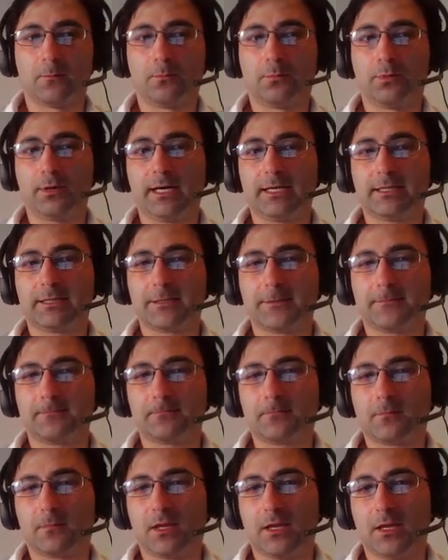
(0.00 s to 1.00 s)
But
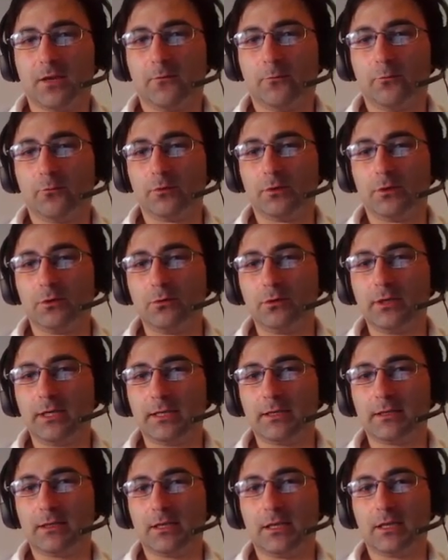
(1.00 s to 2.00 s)
if we look
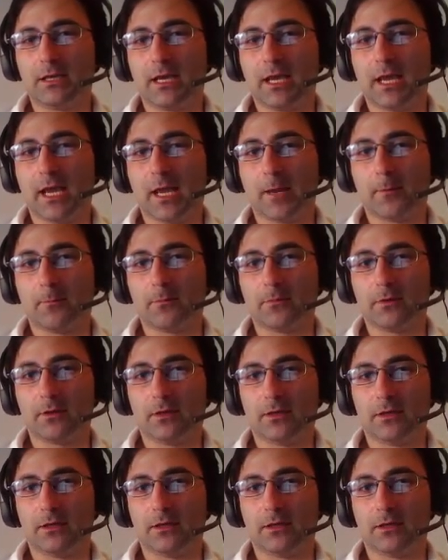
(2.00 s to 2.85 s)
at the game